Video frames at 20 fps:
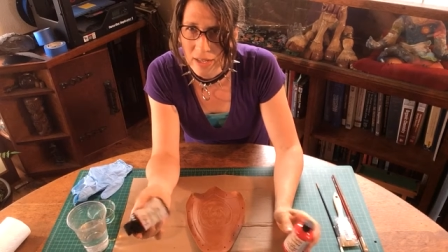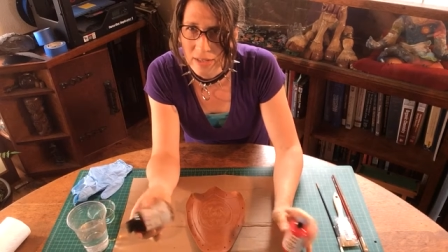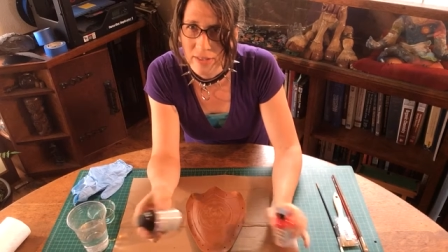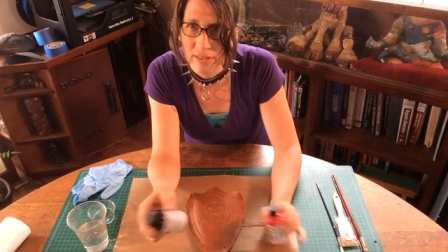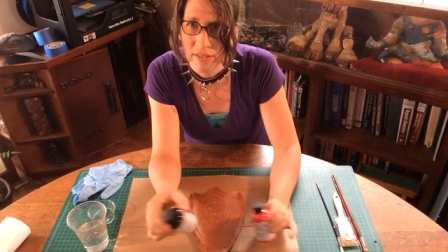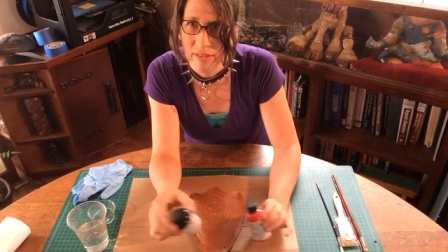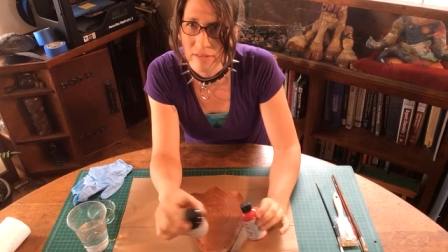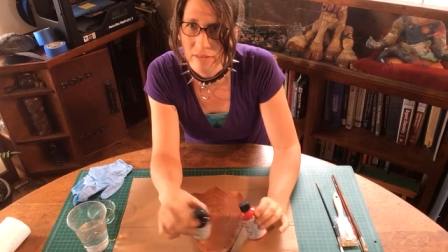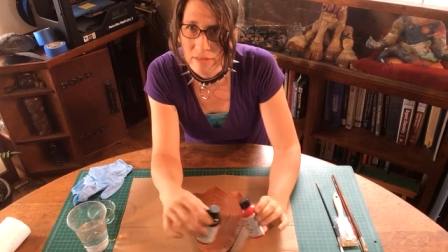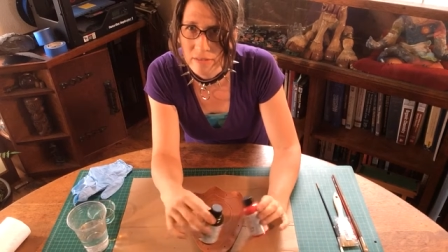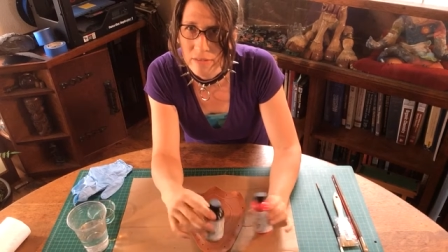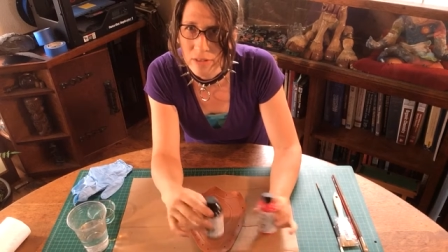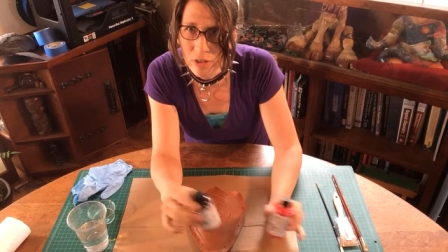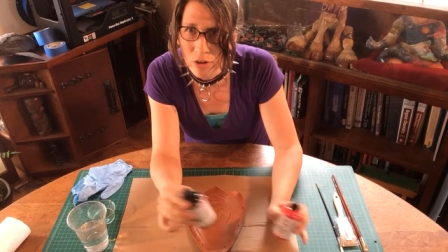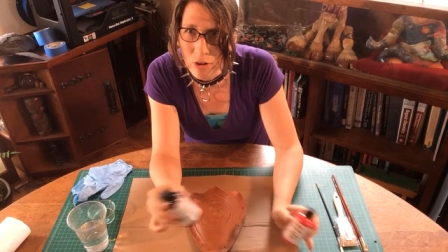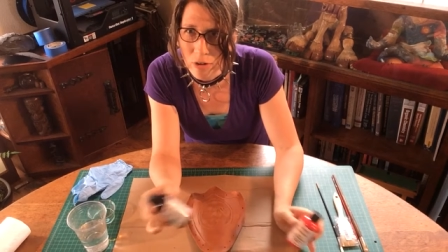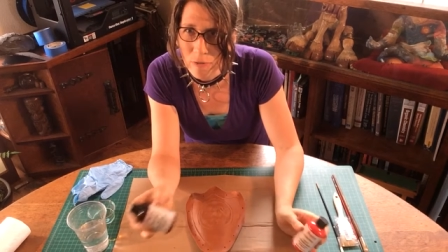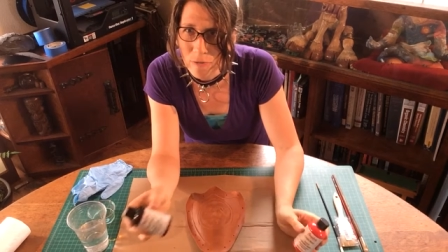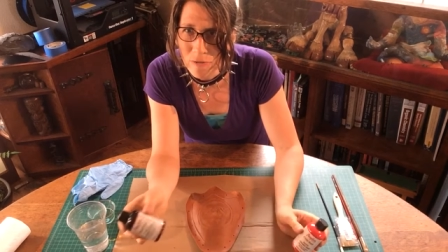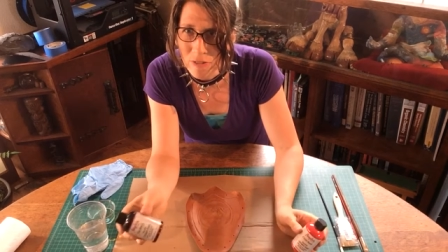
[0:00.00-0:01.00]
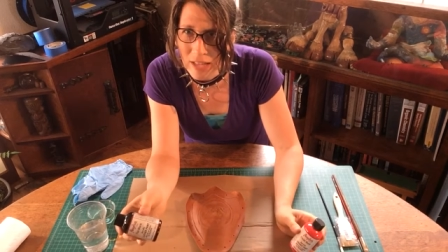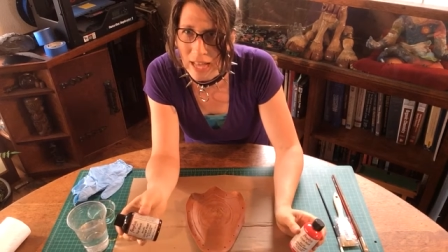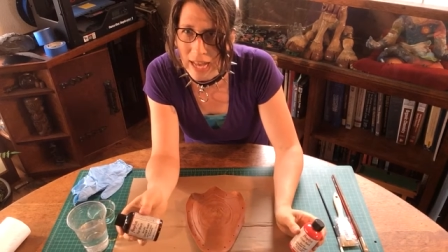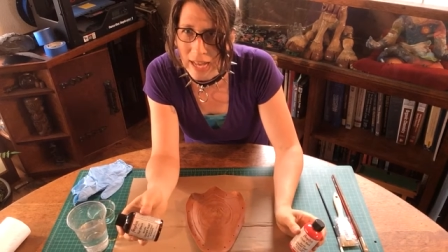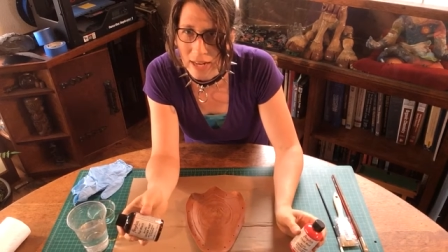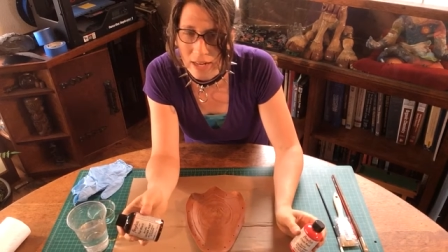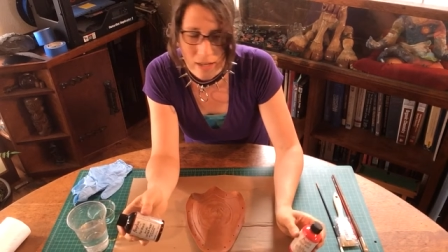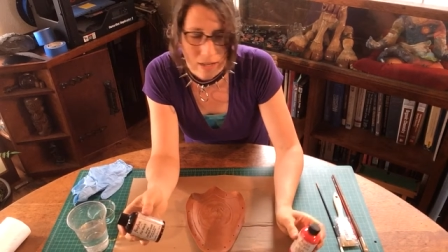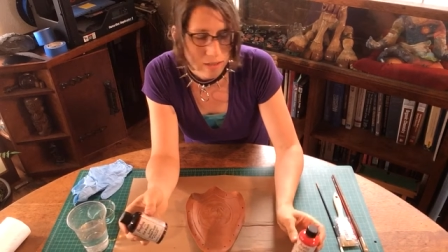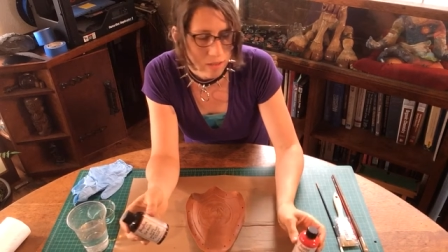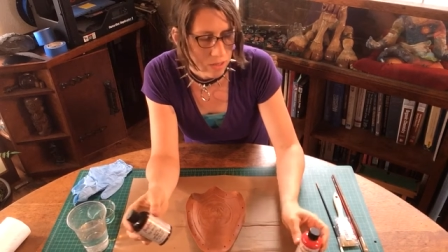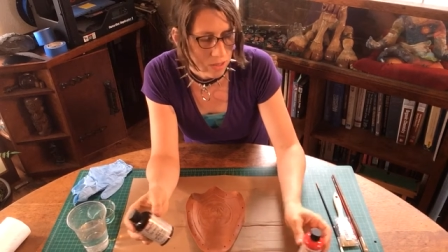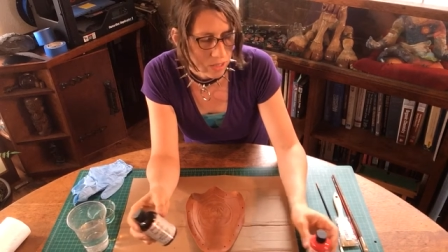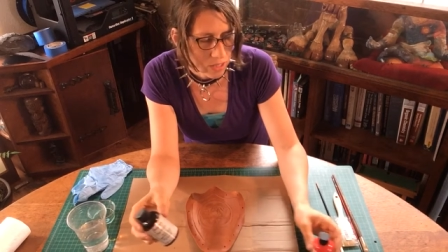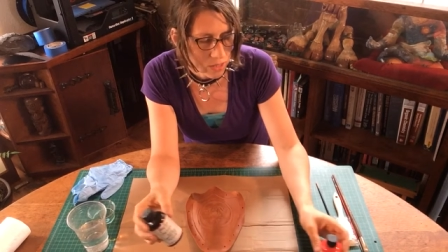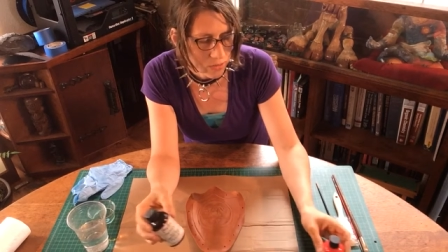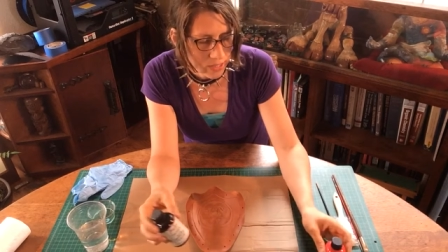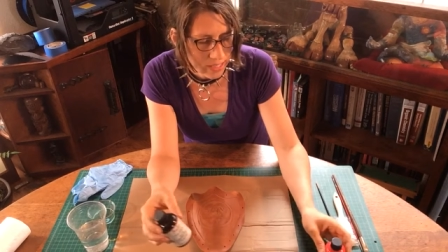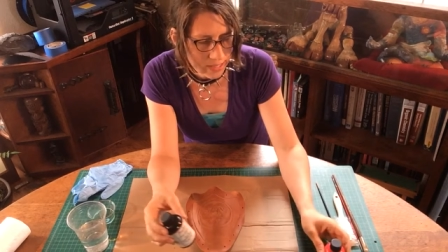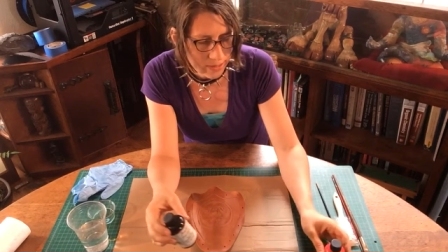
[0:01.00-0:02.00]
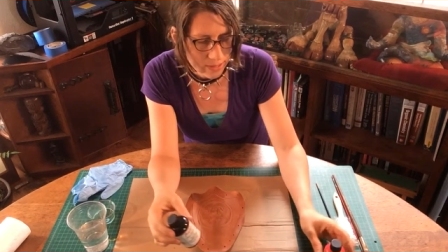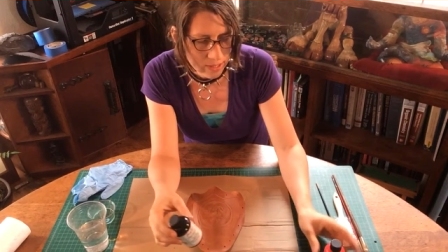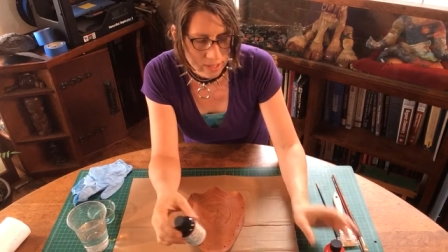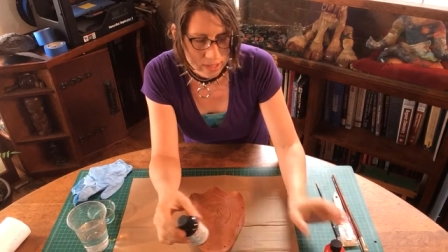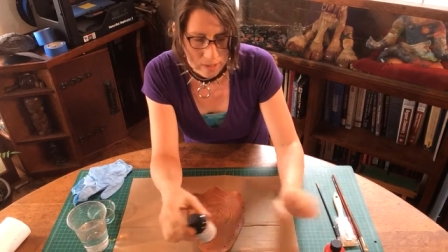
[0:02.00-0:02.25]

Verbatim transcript: has you know a flat look to it.